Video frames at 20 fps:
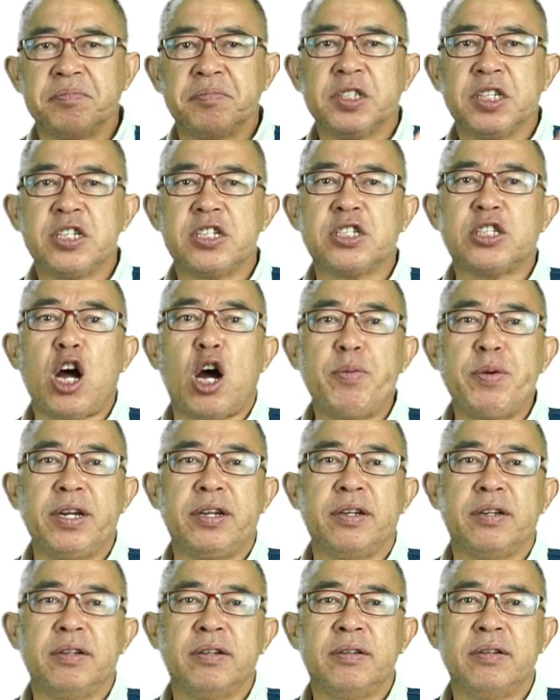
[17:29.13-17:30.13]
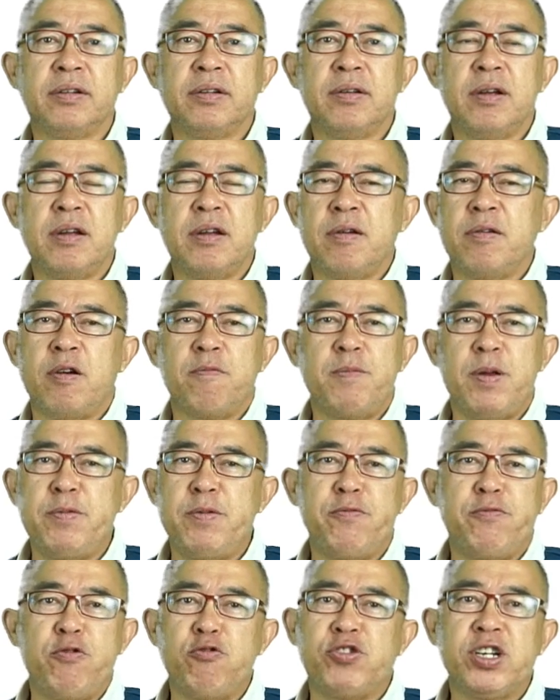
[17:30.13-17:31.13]
stop it. Maybe
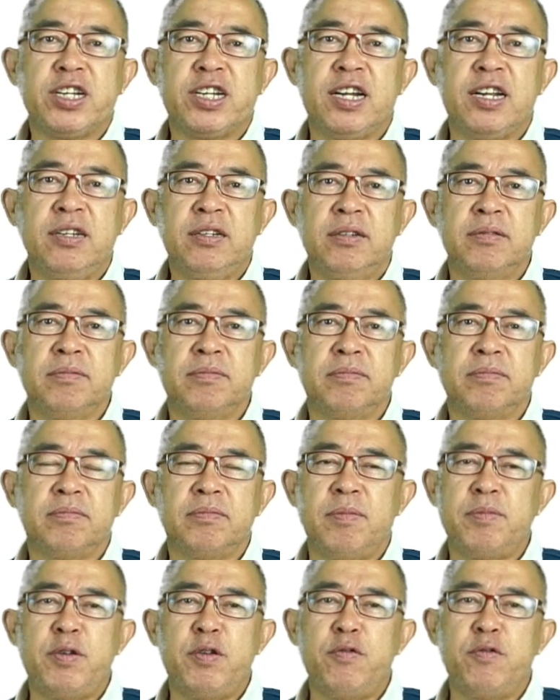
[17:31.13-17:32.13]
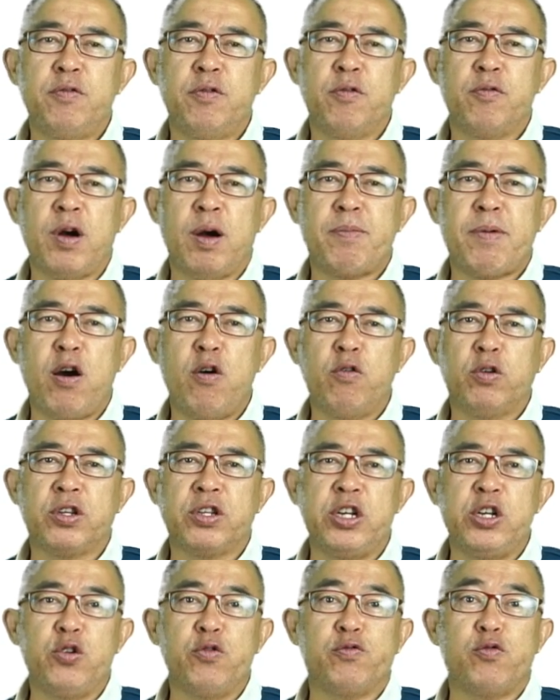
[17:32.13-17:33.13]
few seconds, maybe about
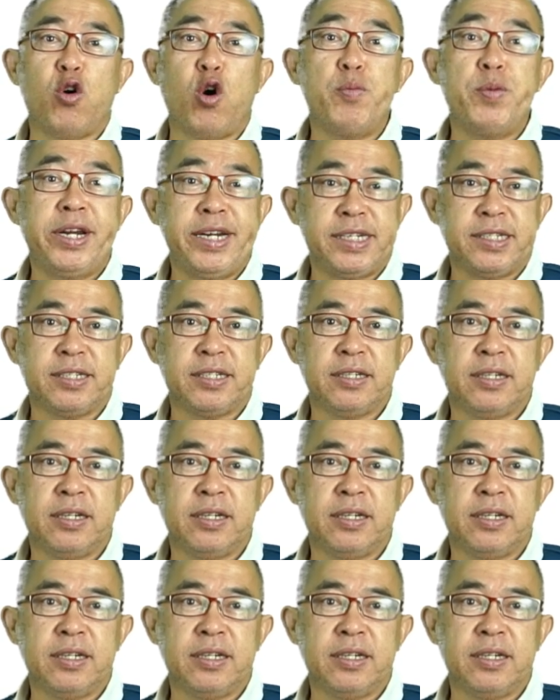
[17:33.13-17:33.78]
three to four minutes.